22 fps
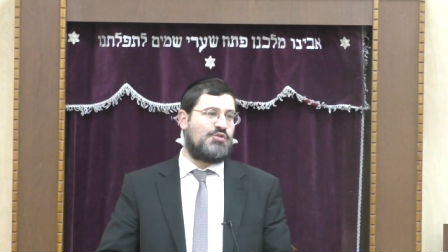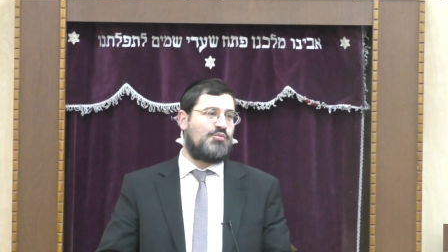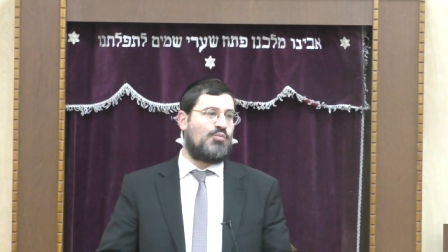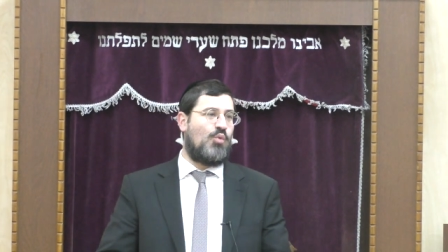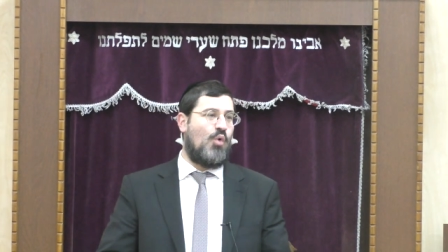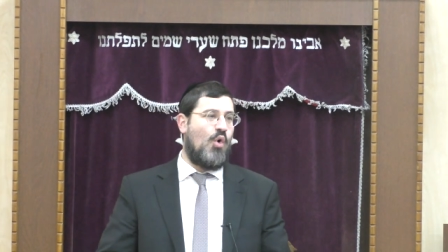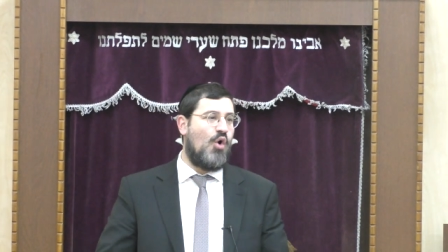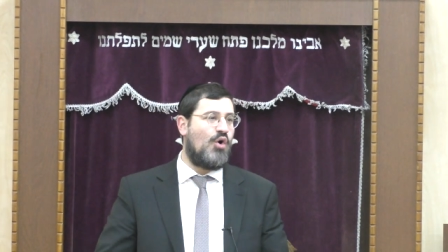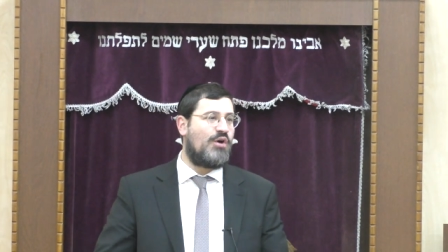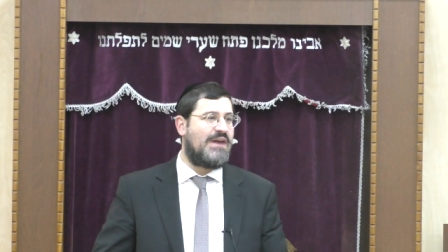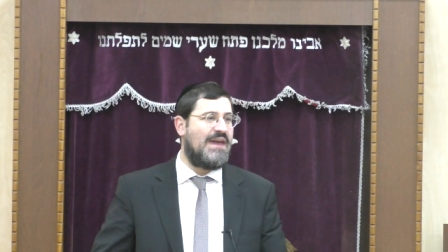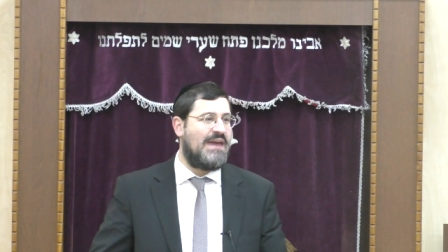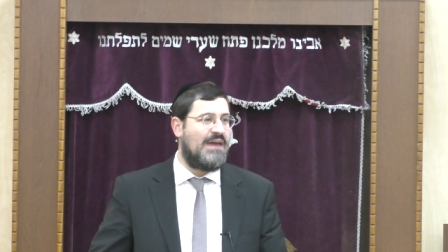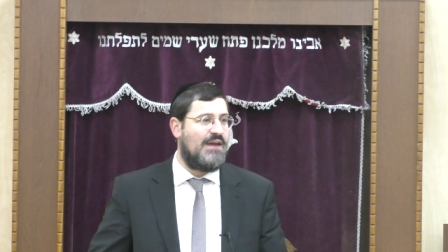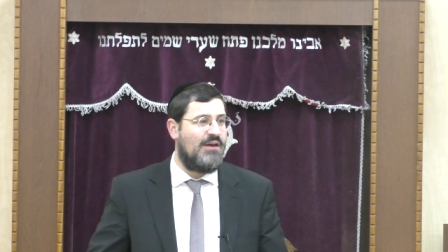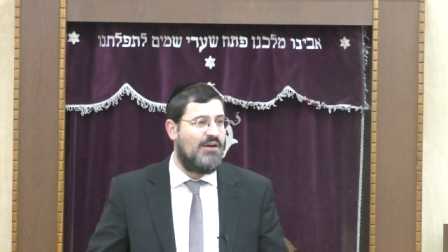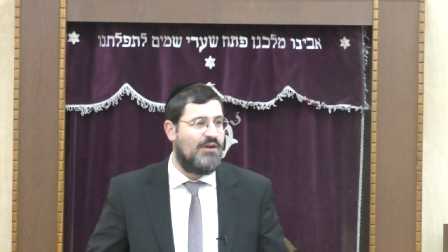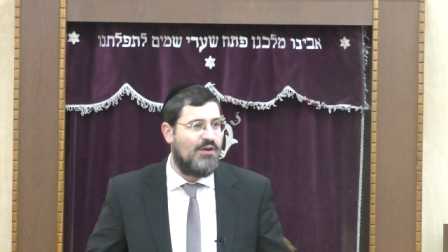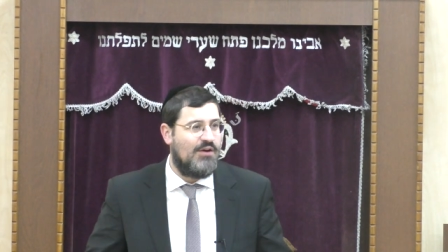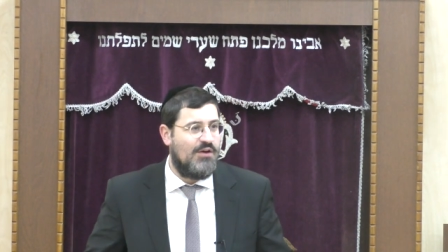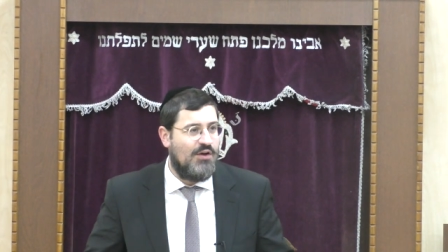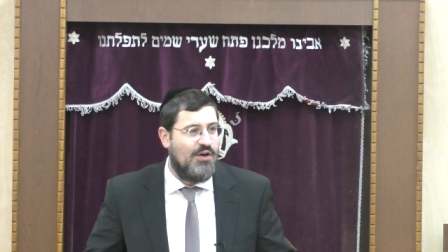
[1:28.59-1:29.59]

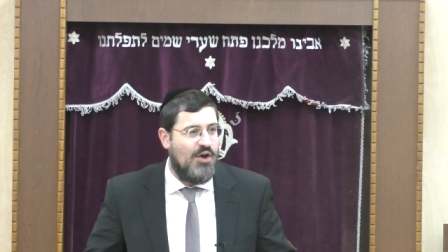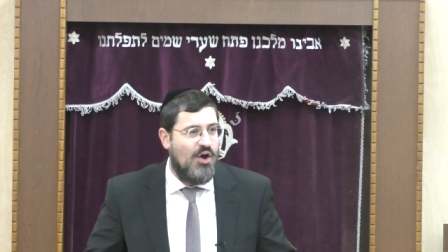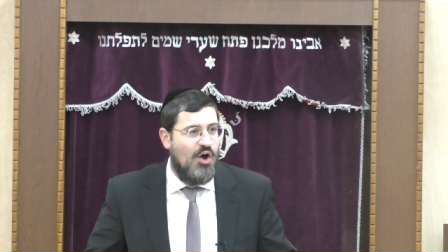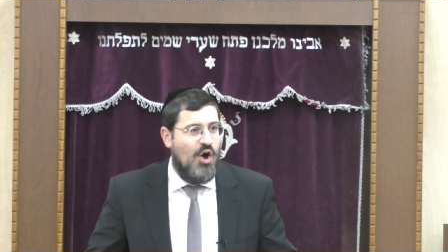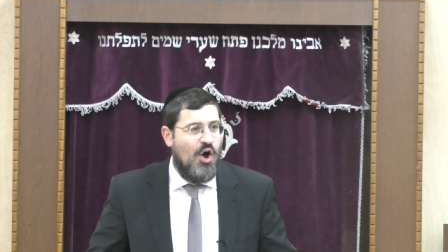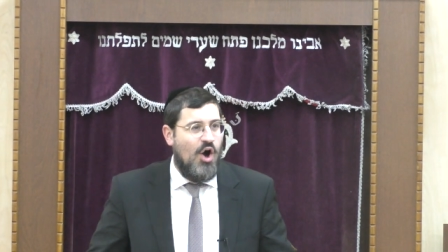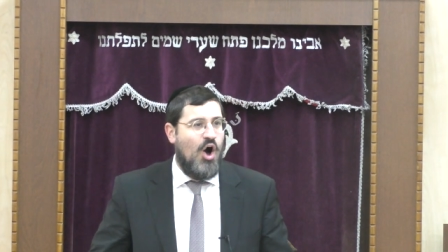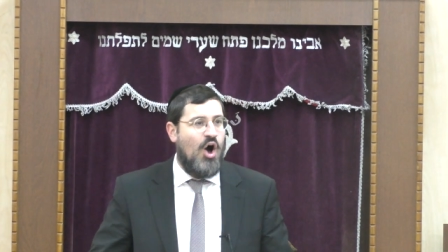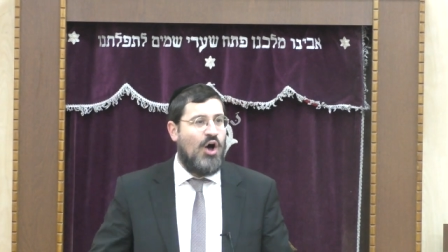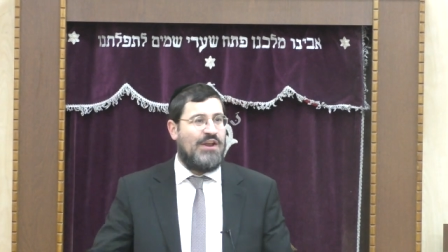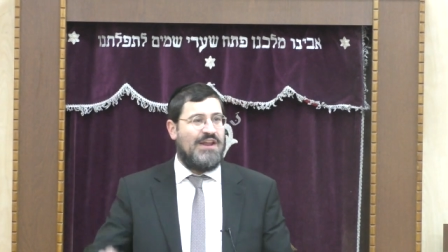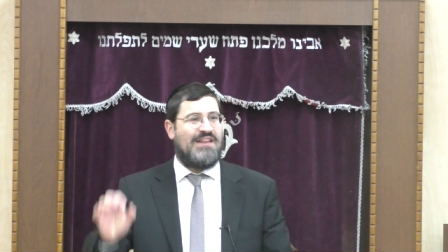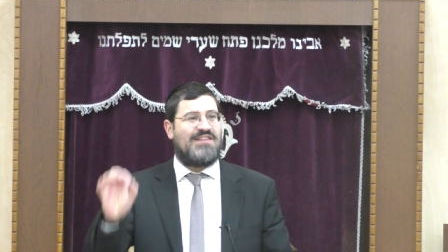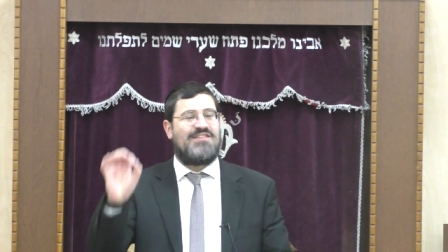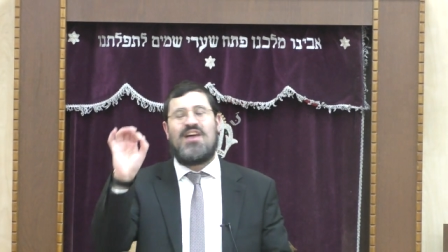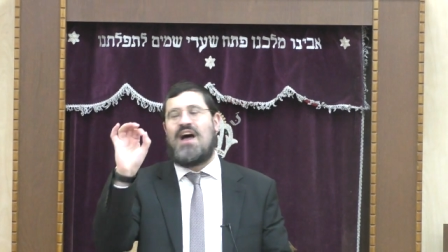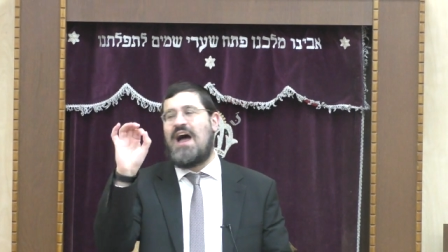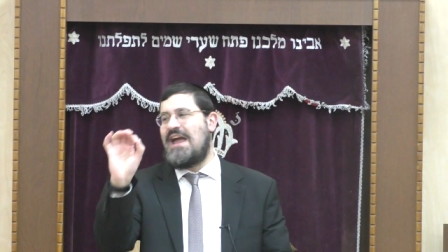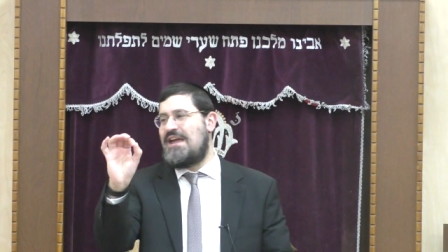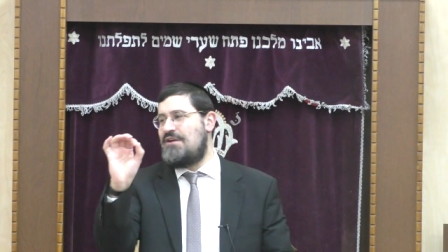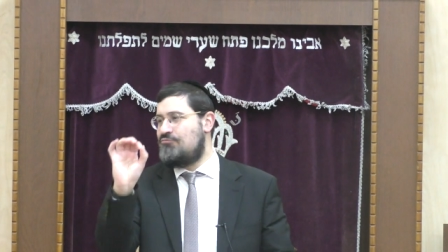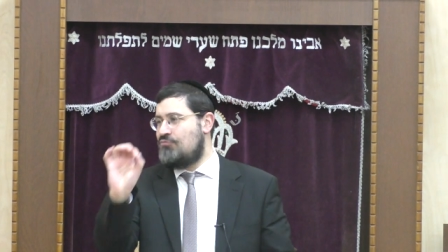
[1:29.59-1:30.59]
walking on a
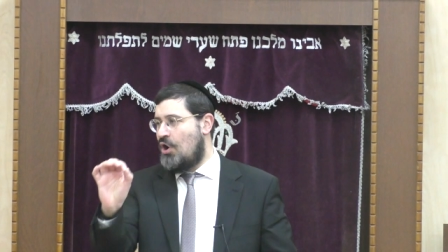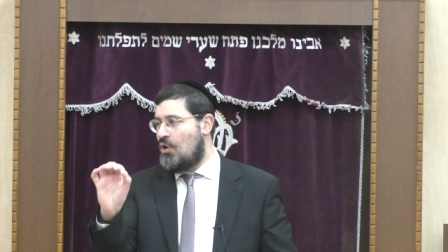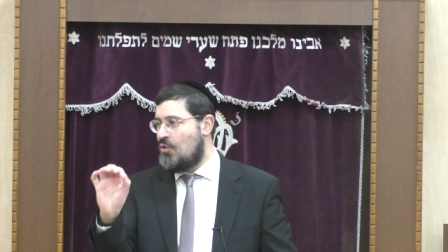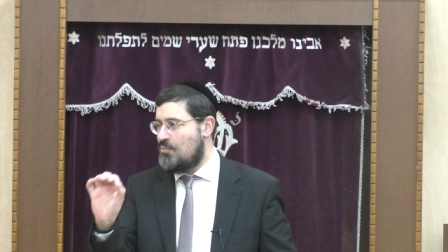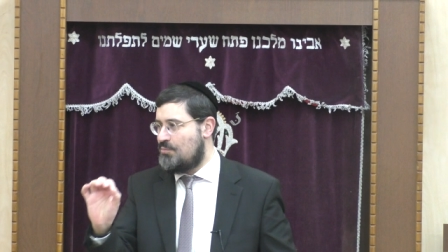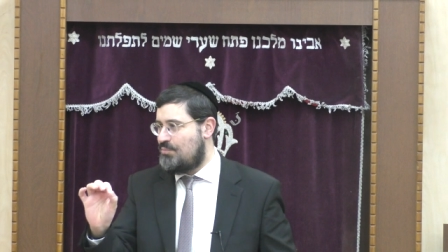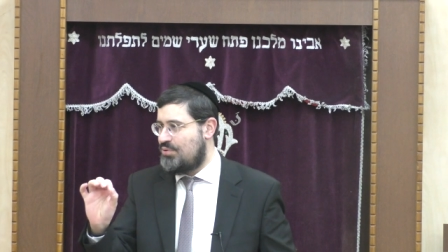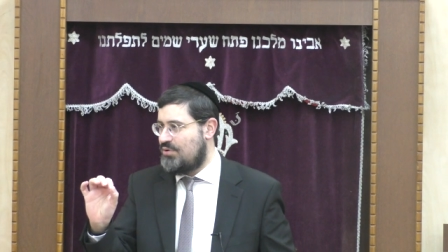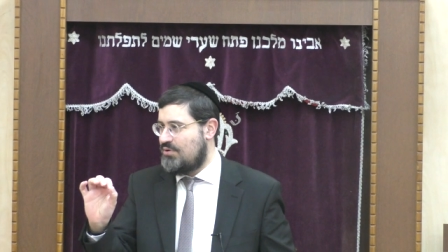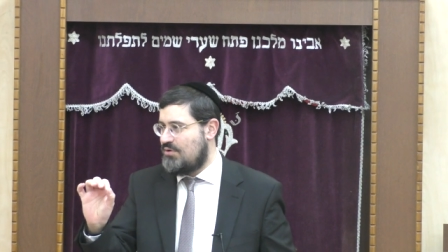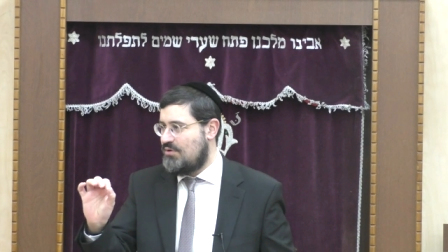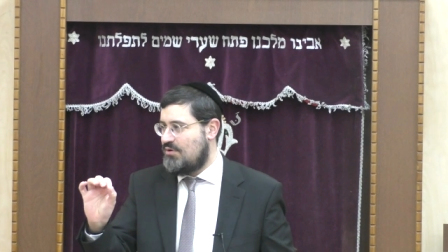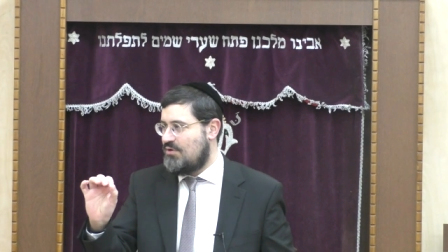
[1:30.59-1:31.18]
tightrope?